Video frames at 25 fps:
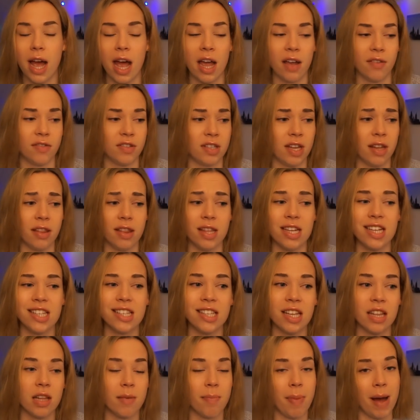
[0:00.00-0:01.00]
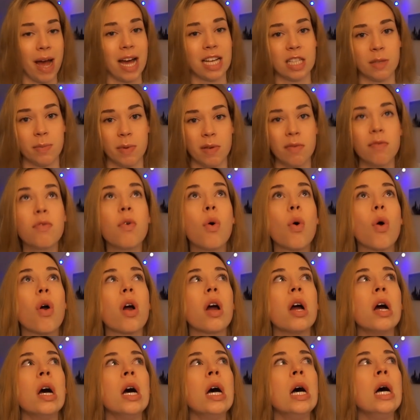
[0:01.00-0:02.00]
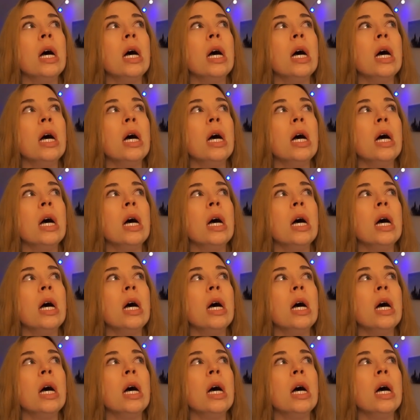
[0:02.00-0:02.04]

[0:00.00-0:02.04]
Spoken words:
I've said this in the past before,